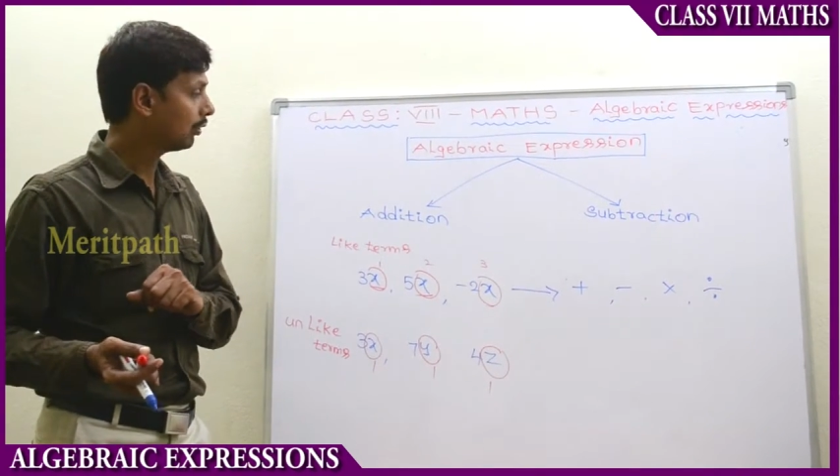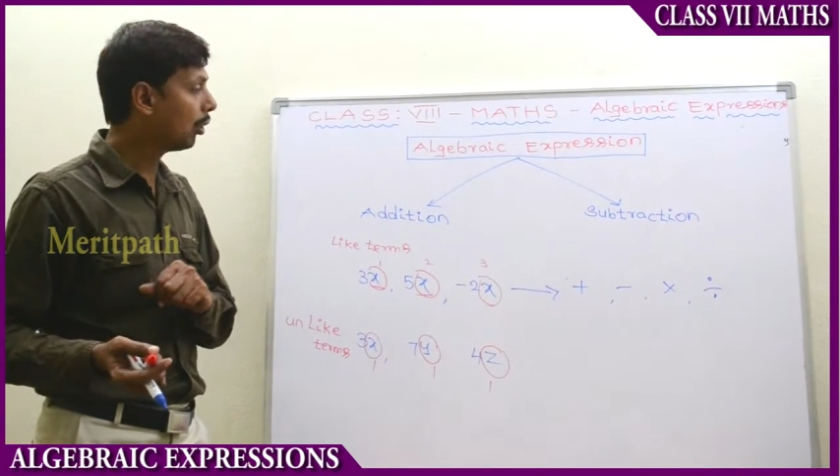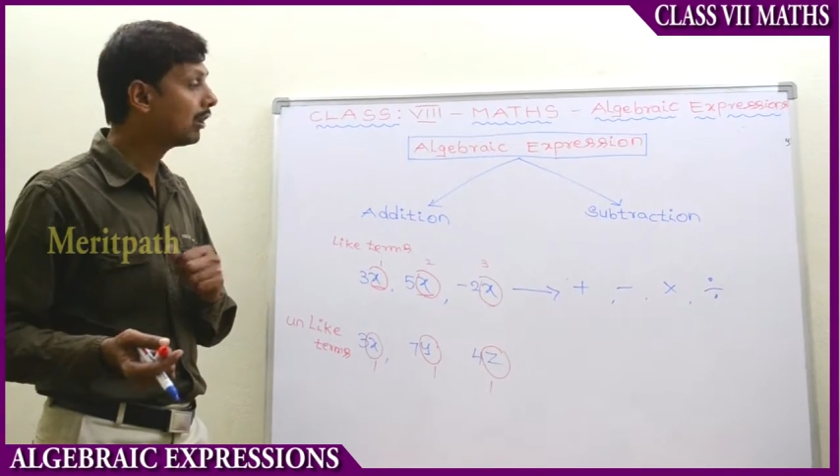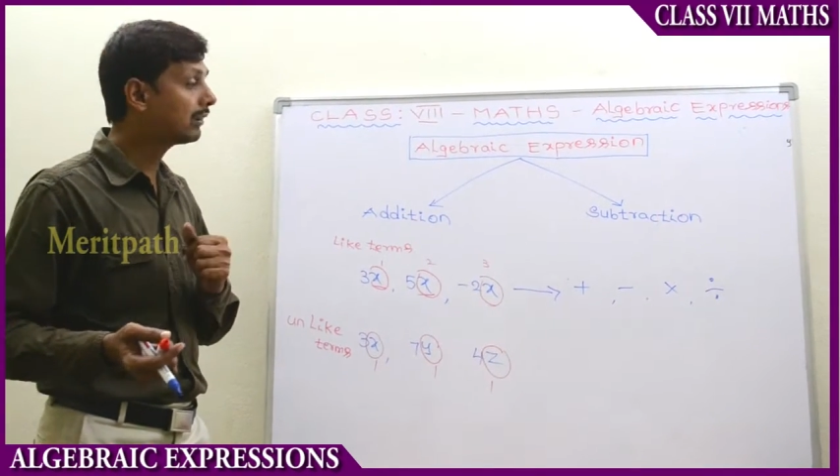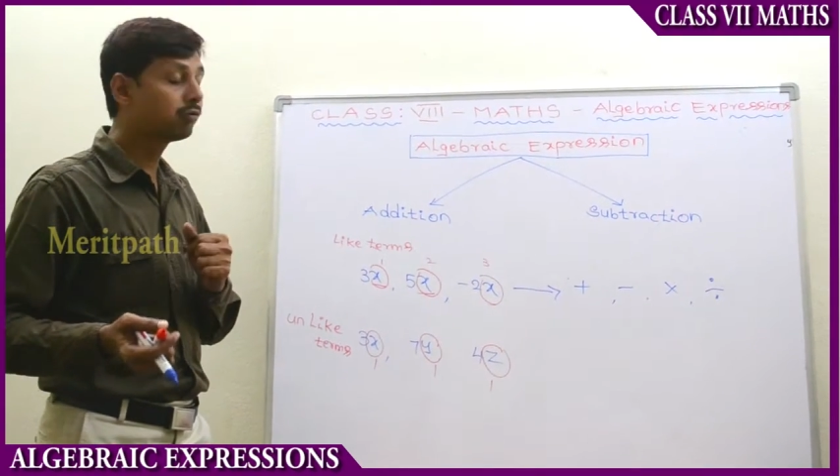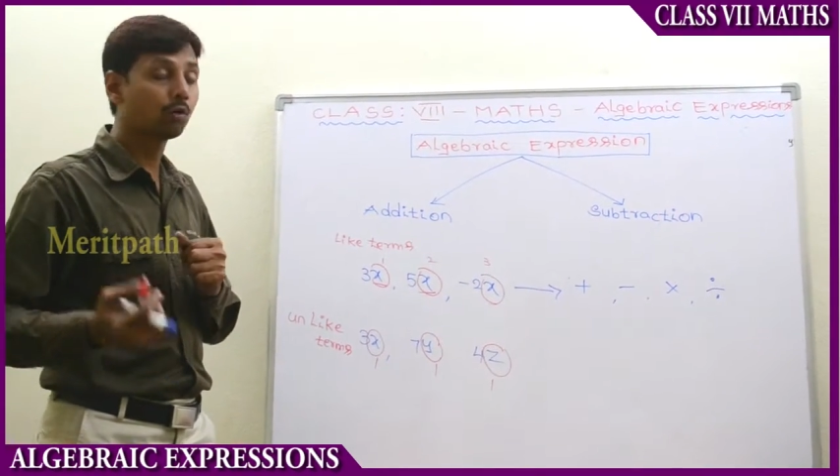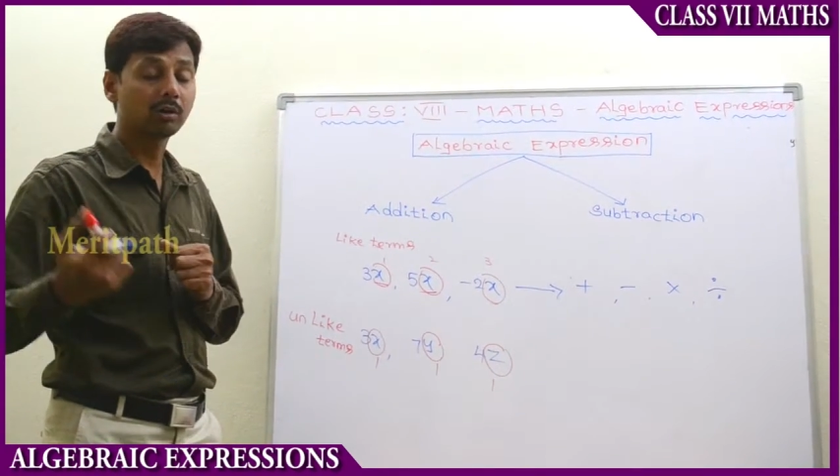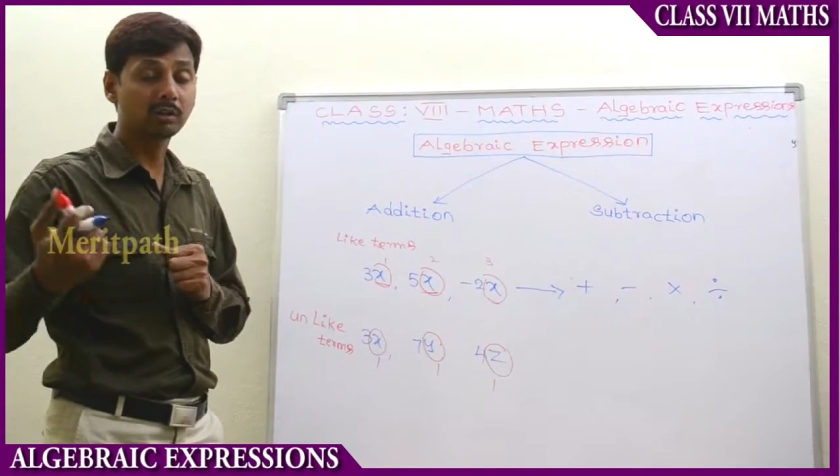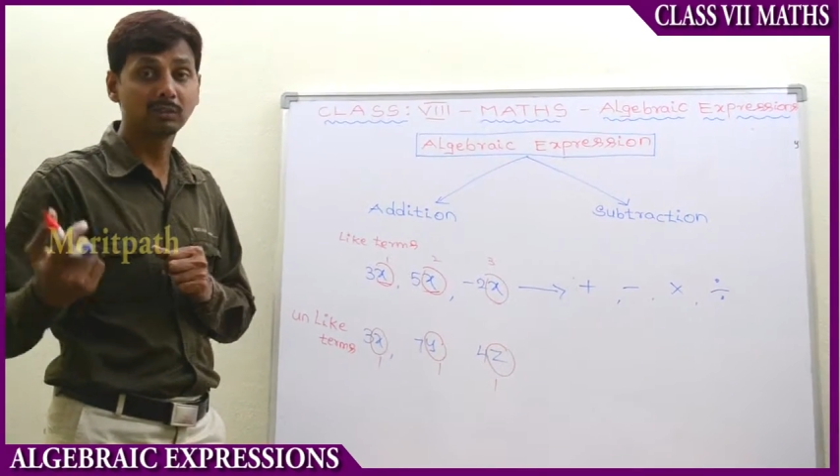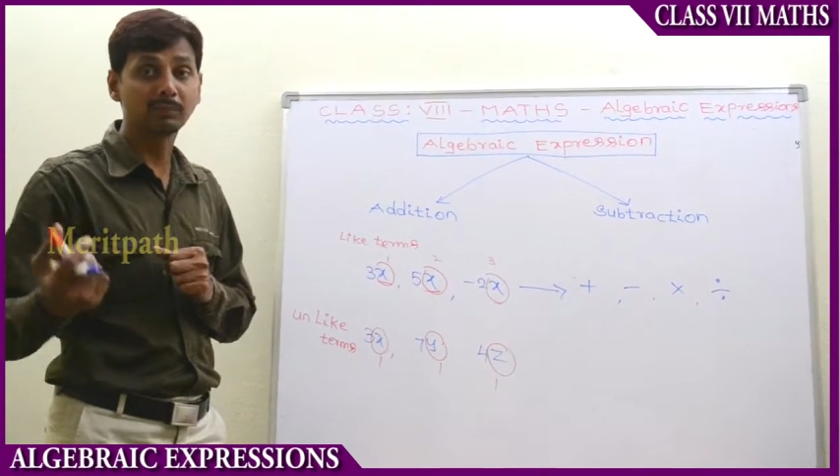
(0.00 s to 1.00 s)
All the
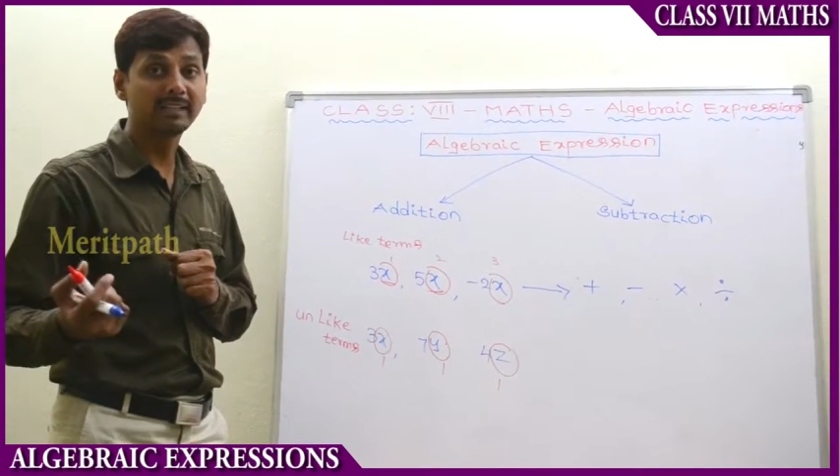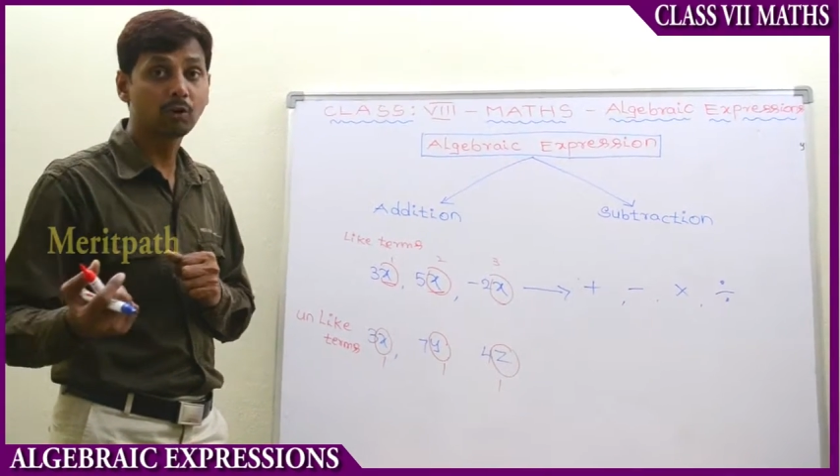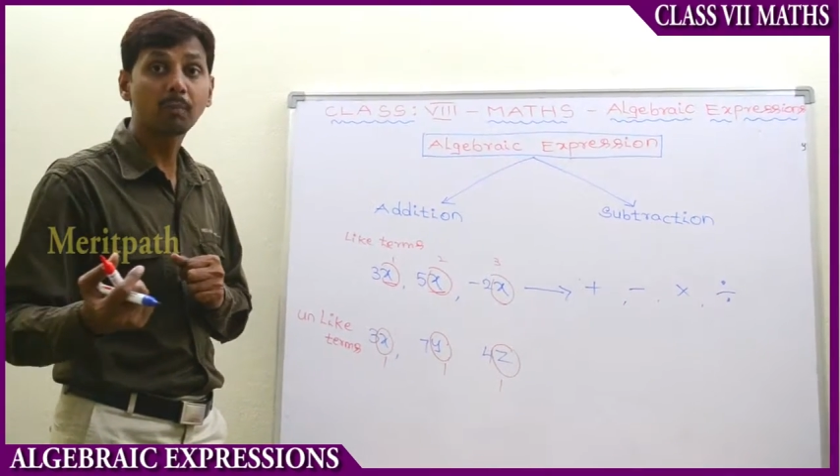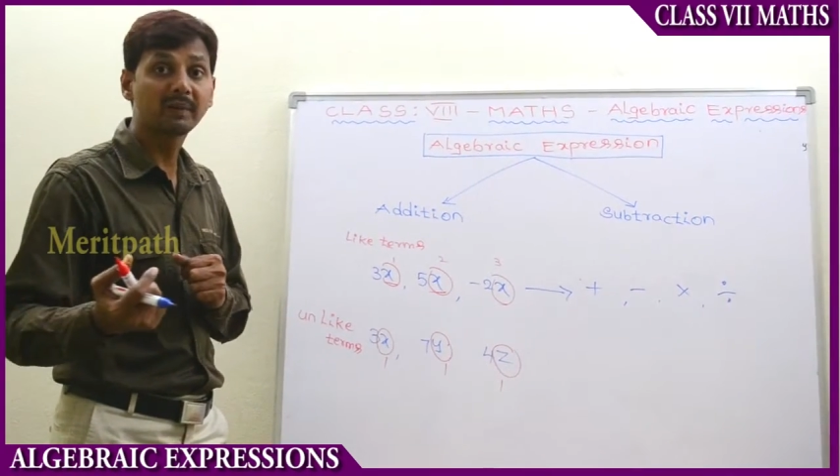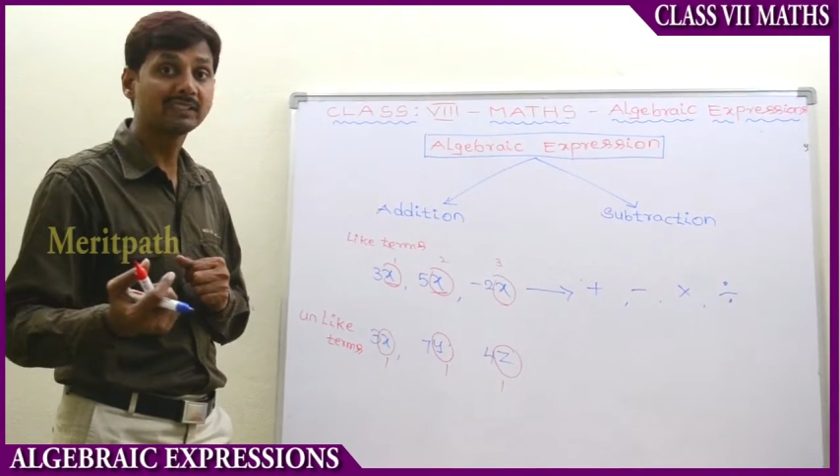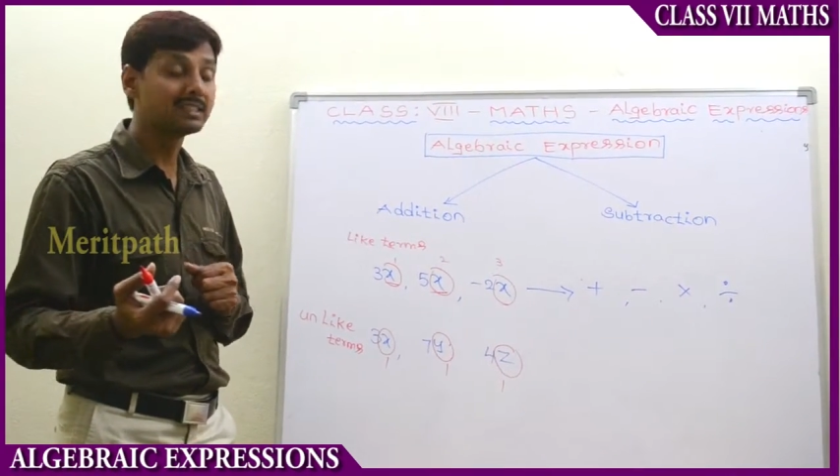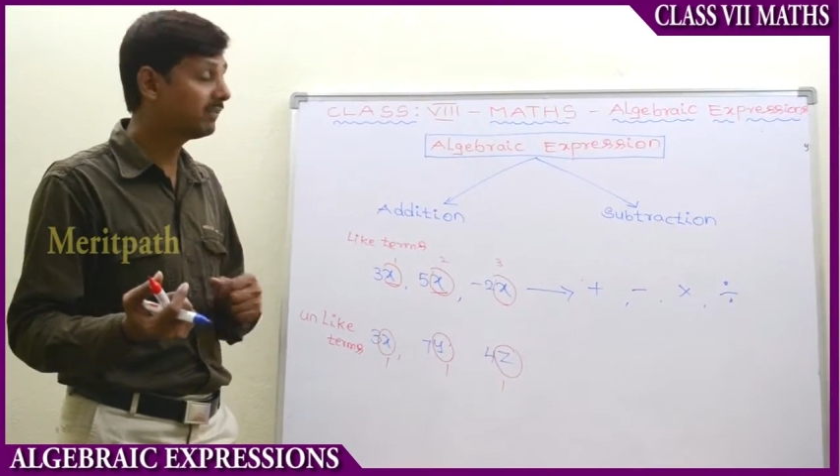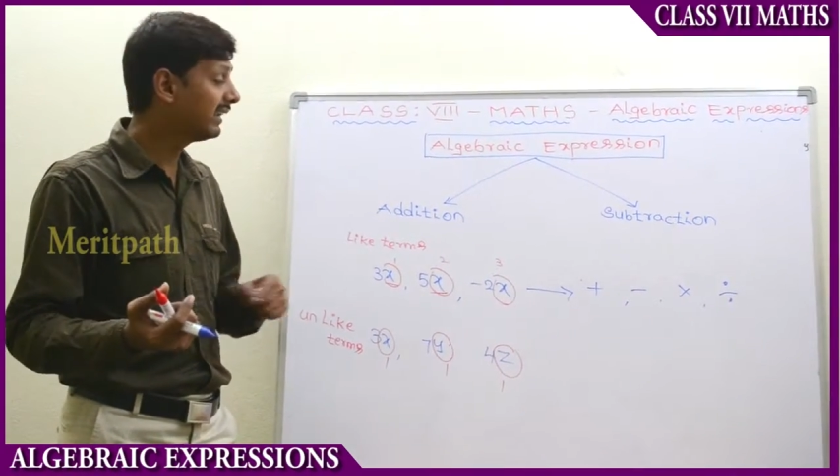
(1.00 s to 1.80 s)
four arithmetical operations we